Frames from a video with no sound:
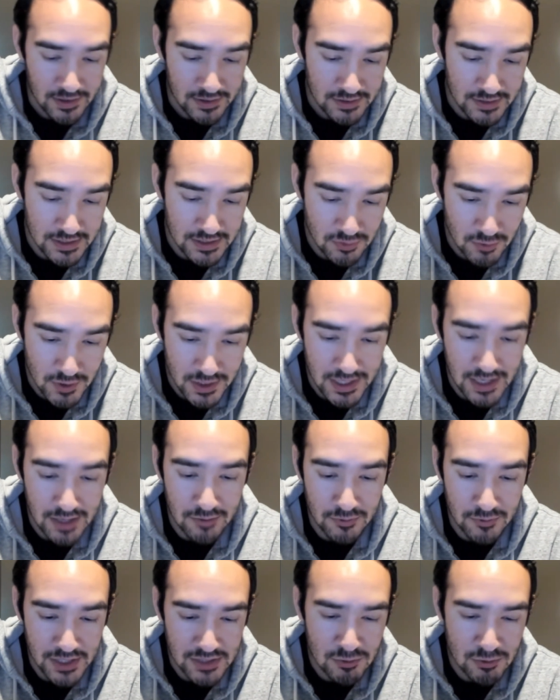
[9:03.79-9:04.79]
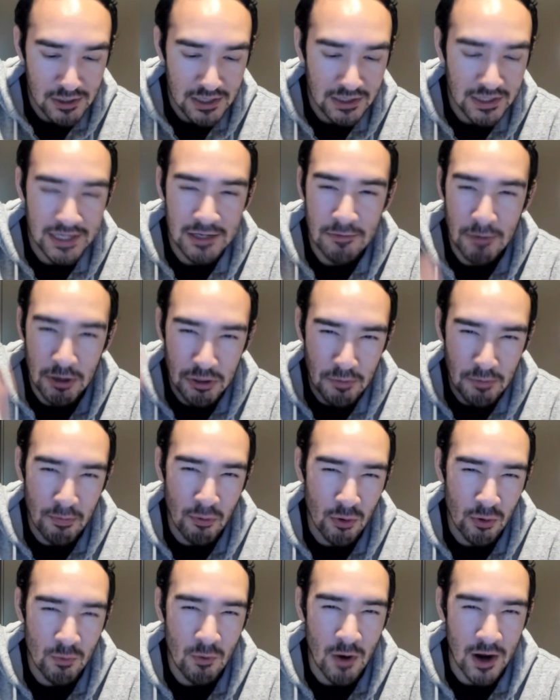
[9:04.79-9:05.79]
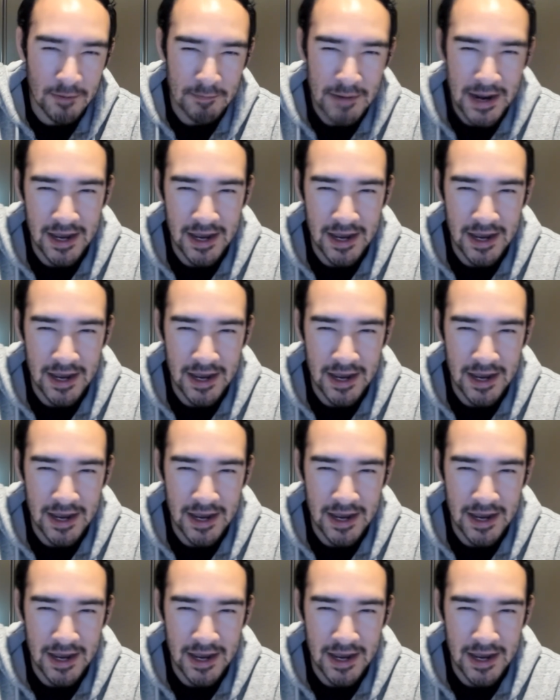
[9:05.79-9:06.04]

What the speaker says: That's what I like about the Boardwalk